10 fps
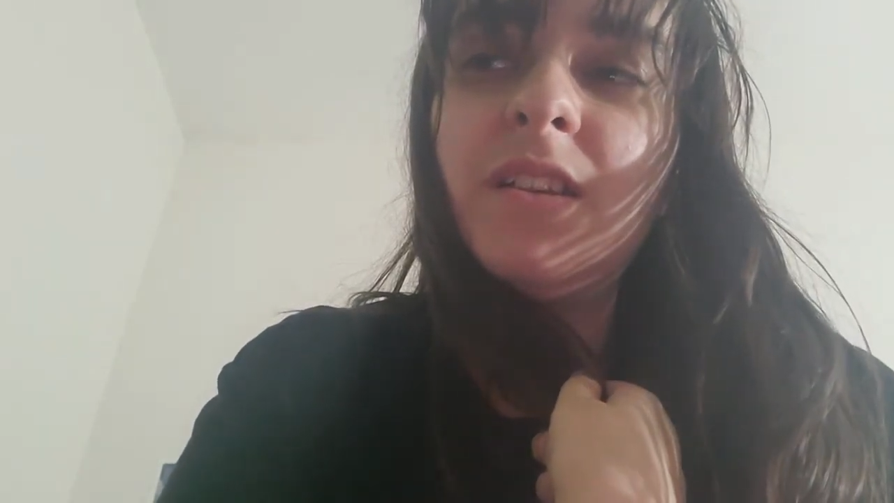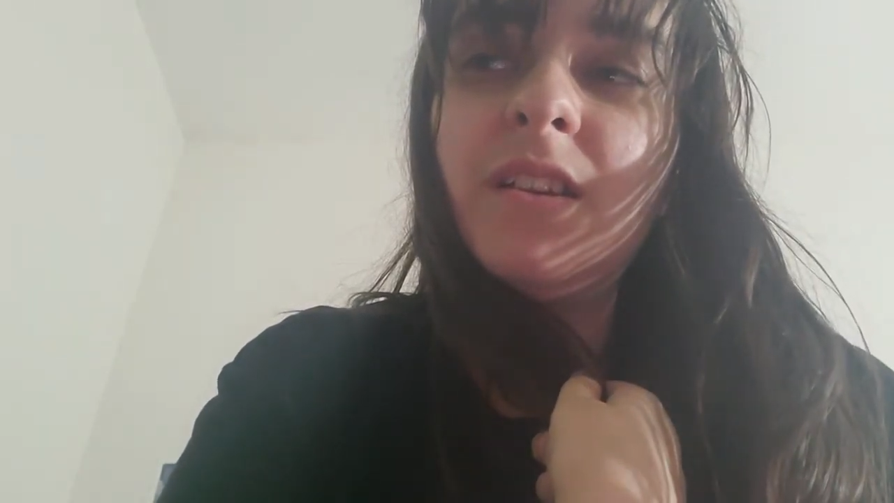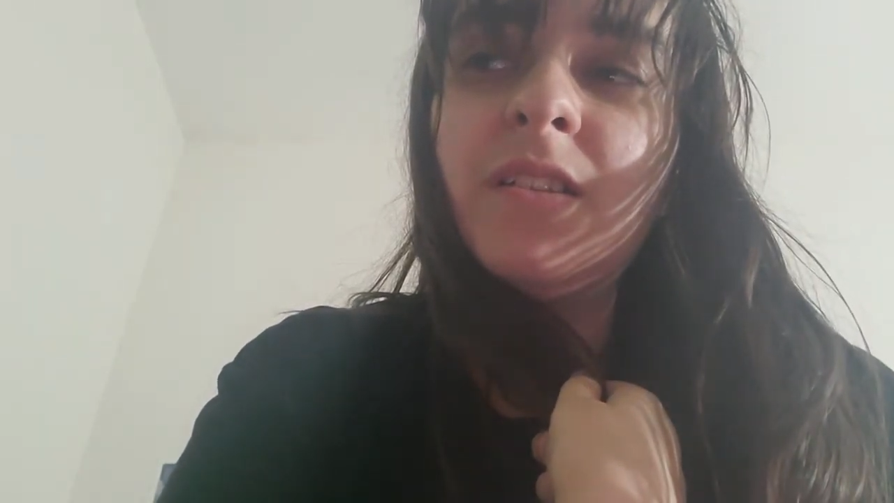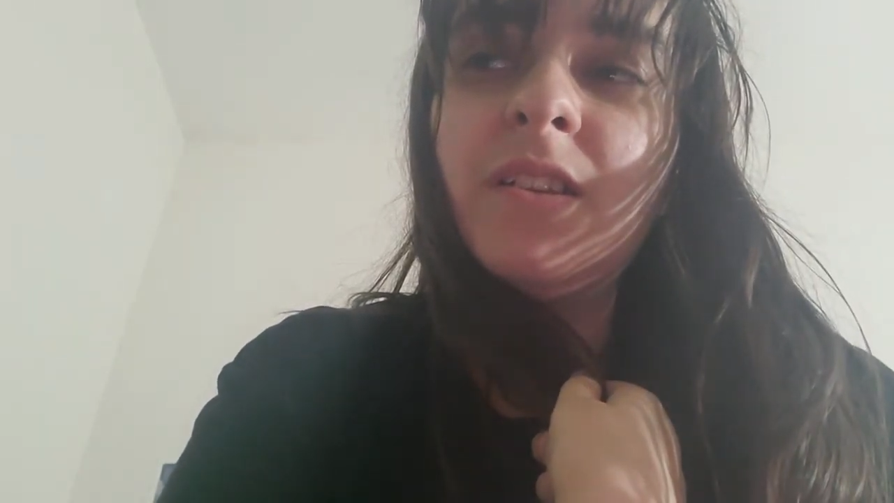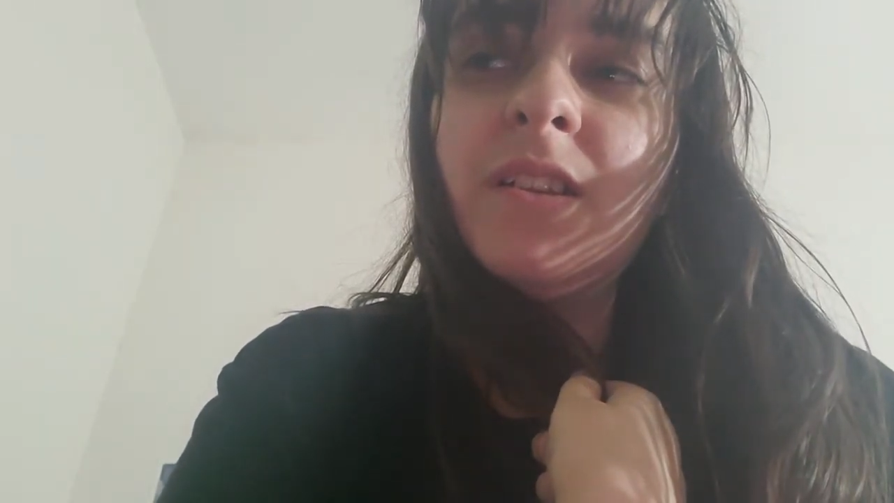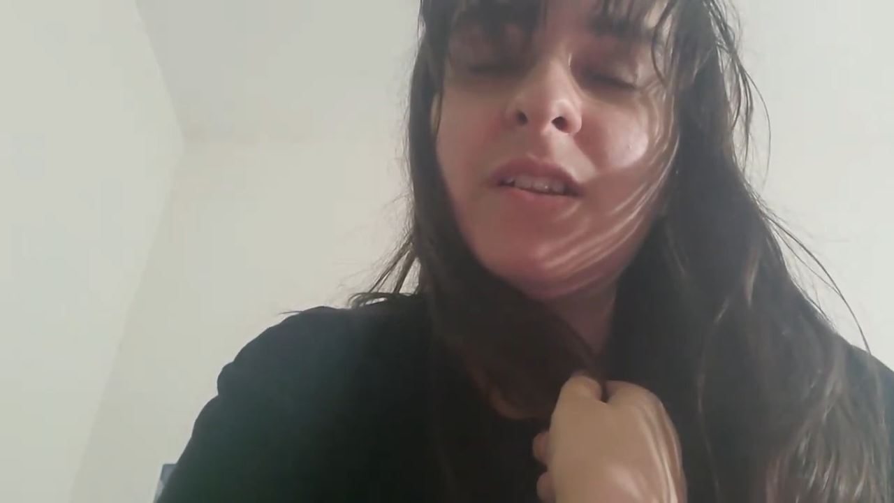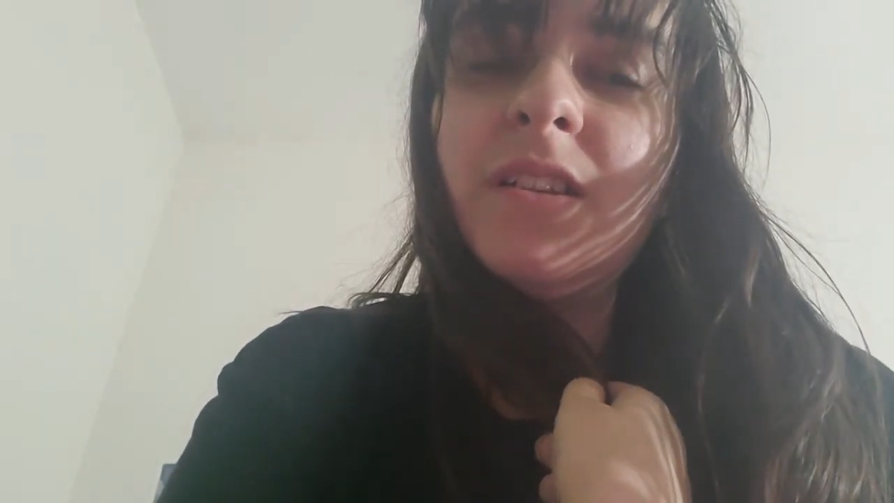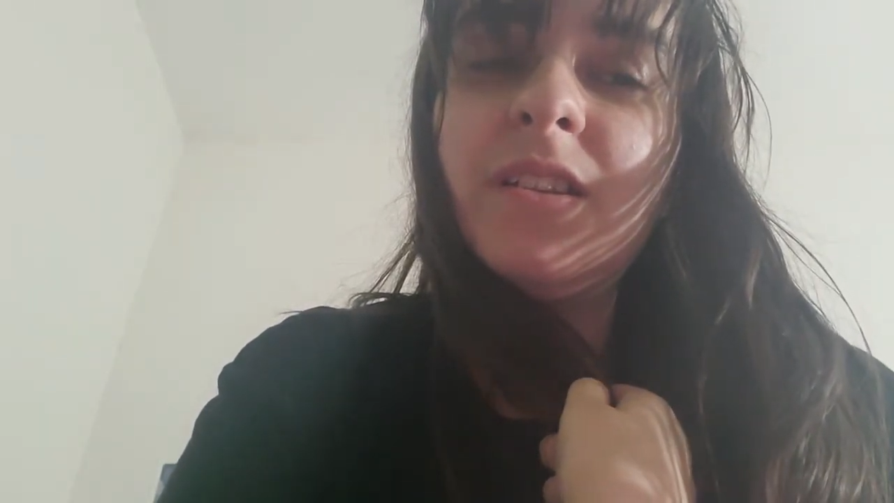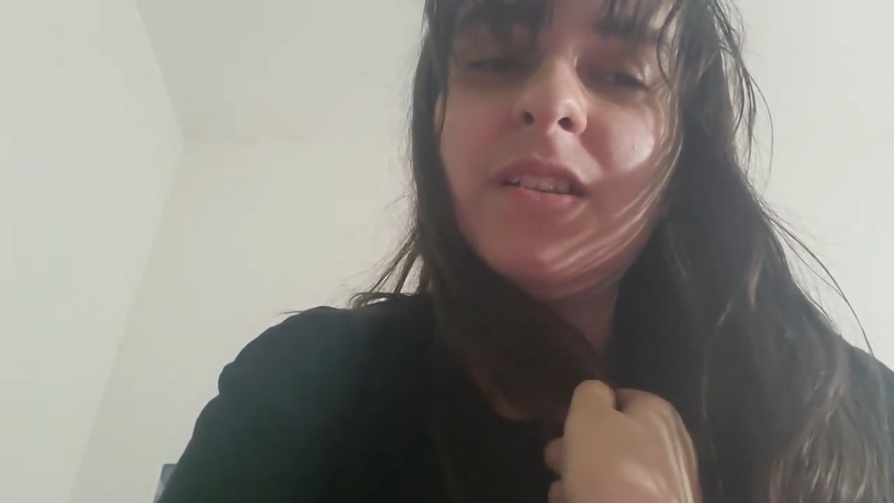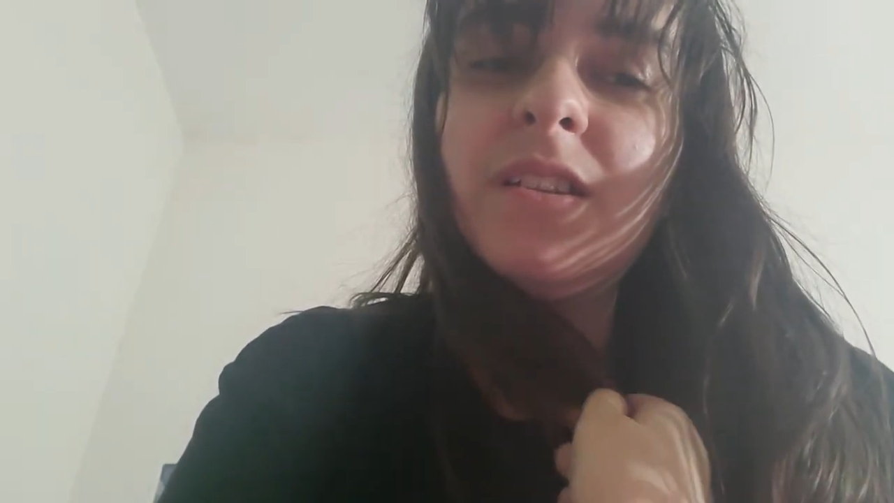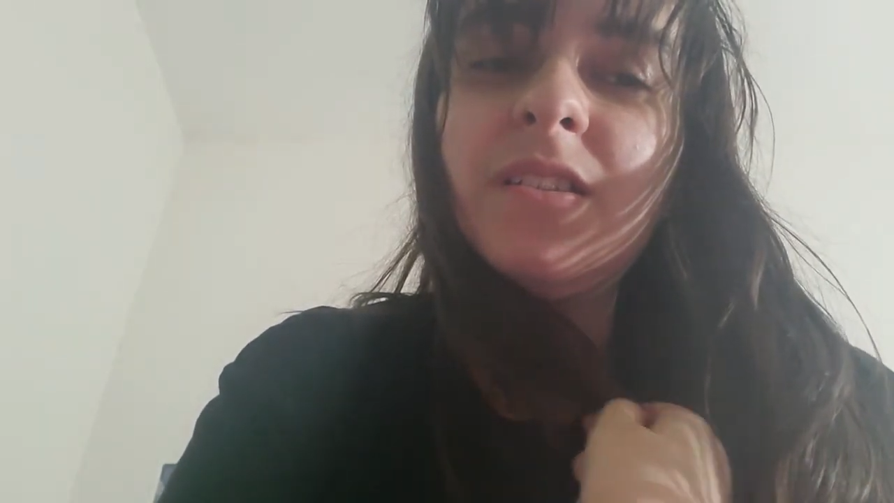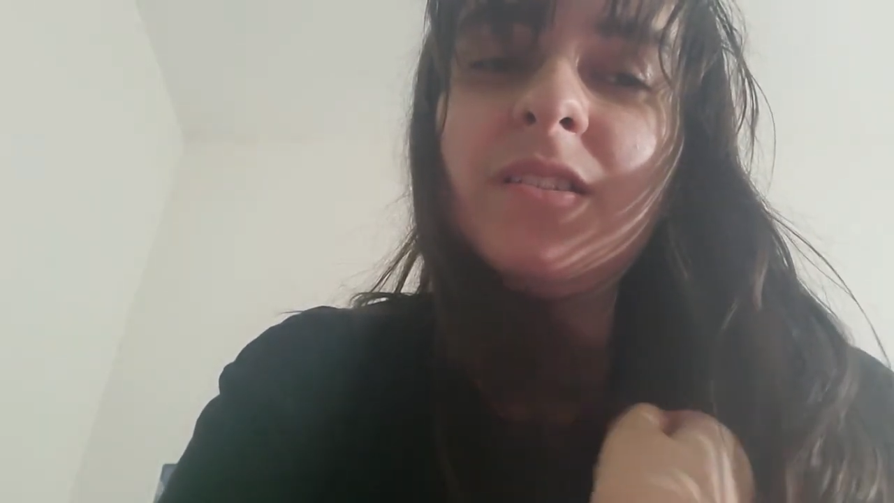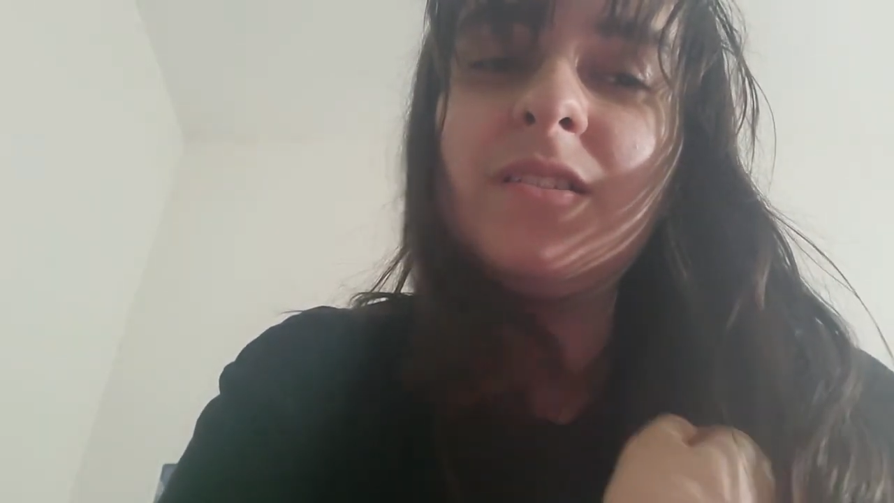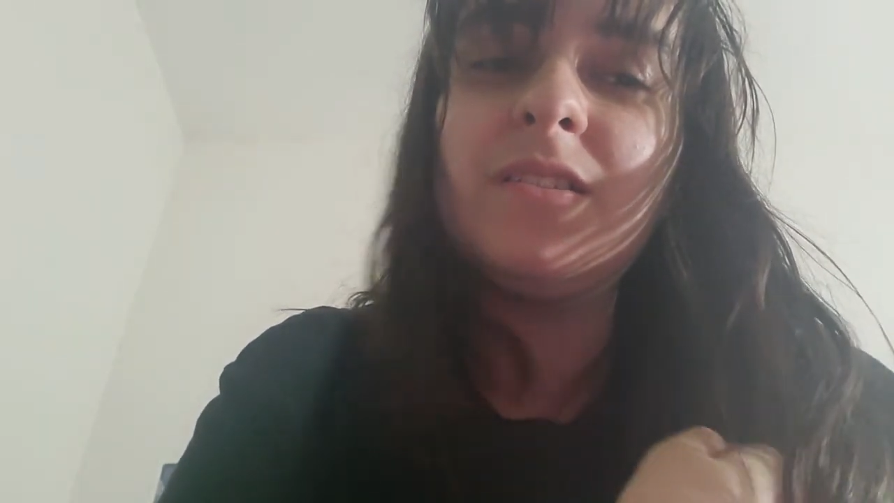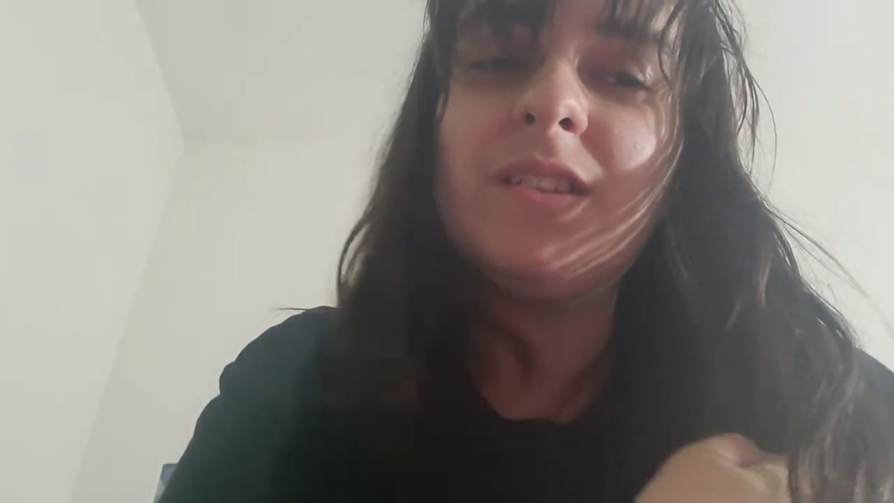
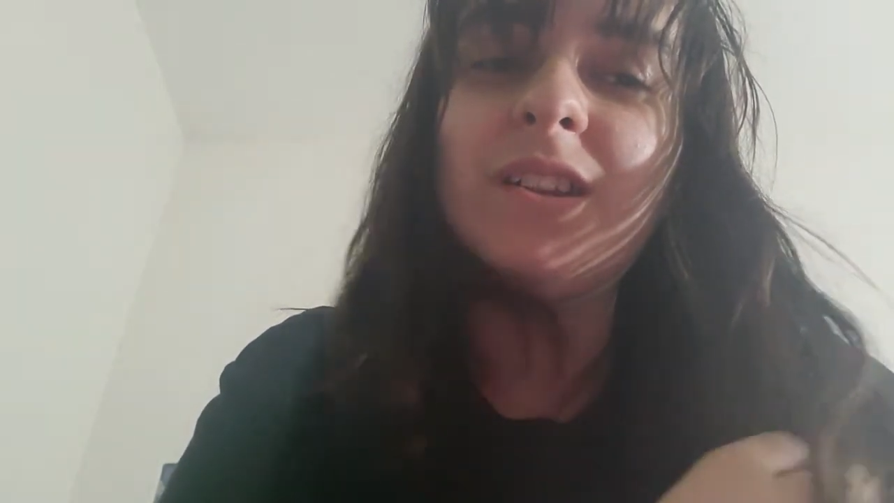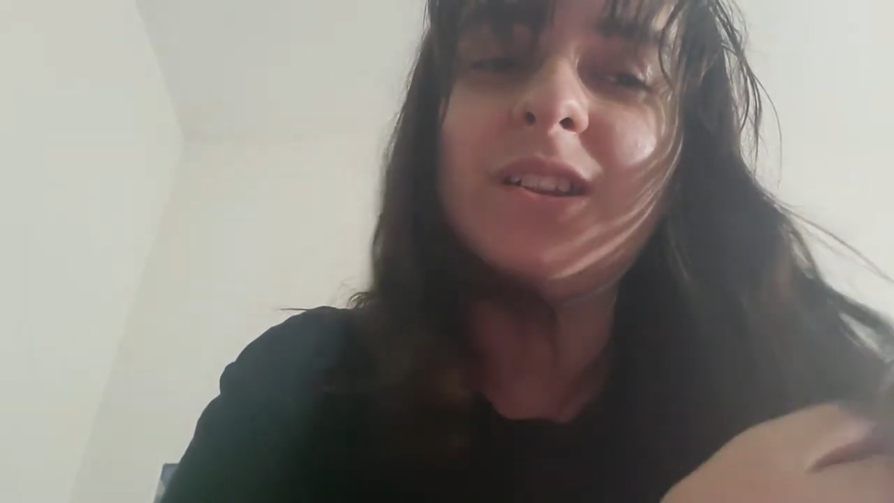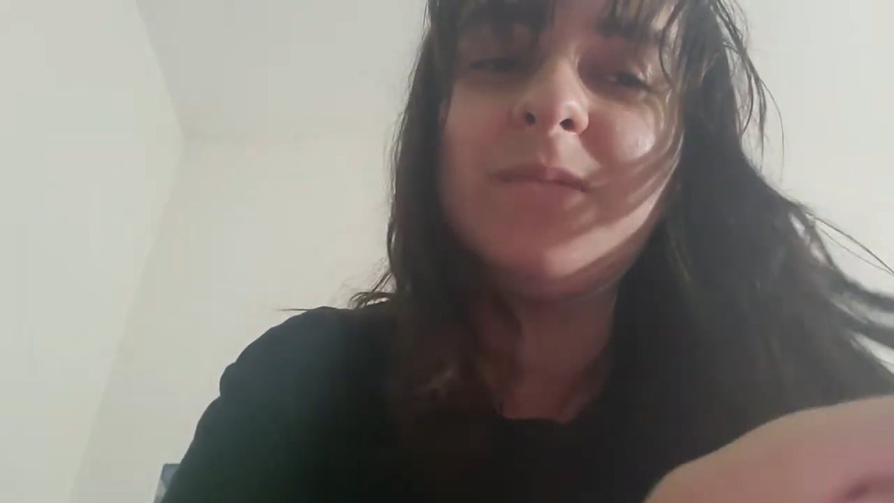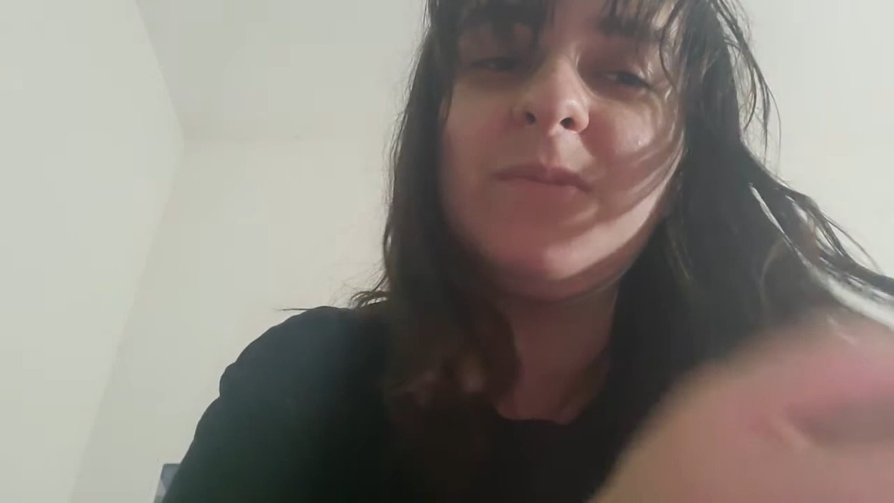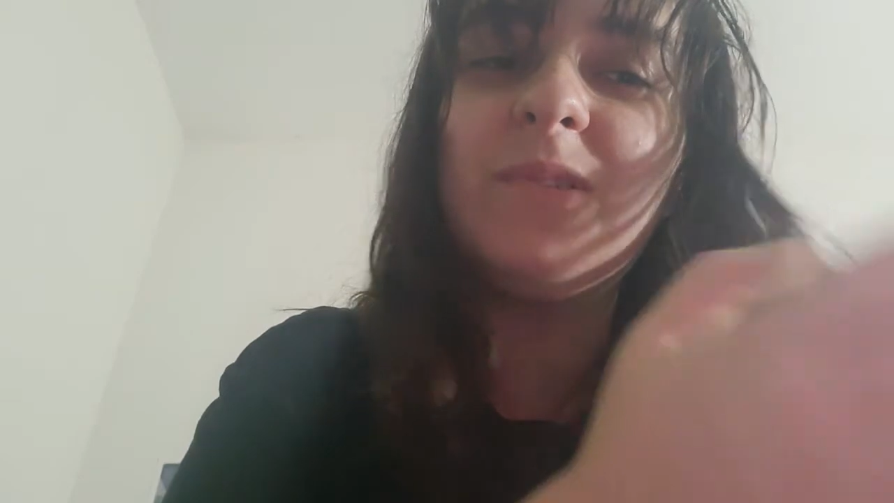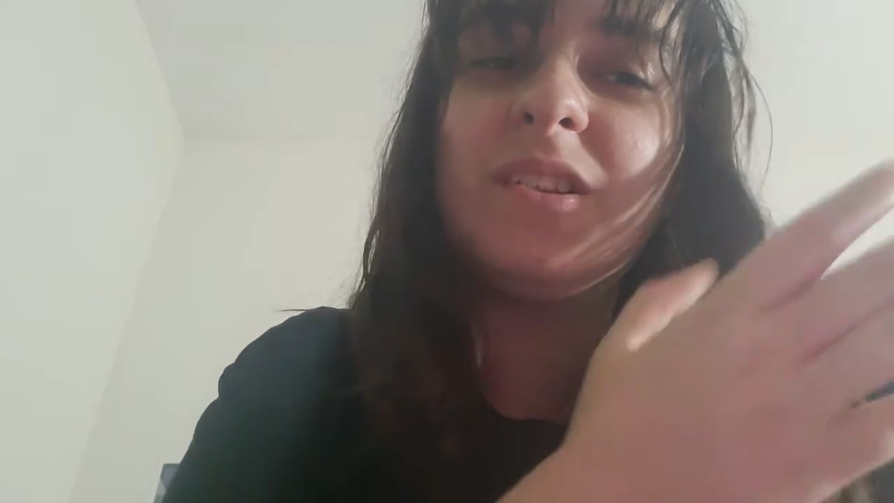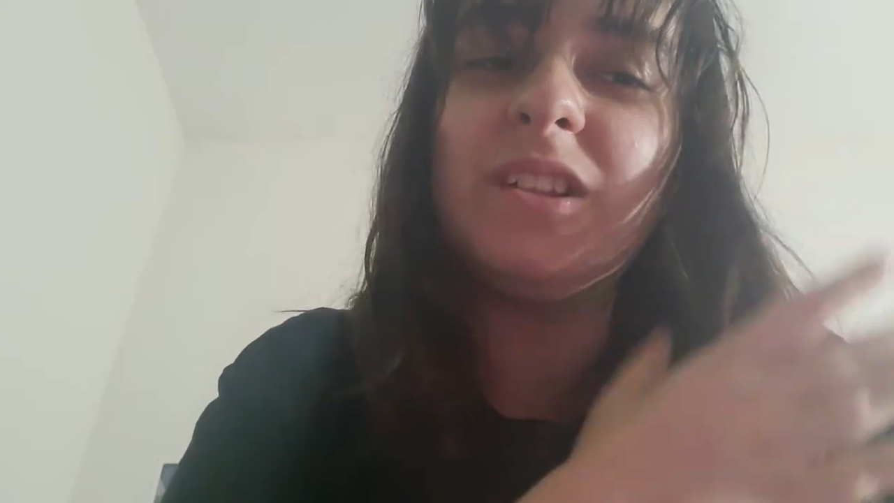not anymore.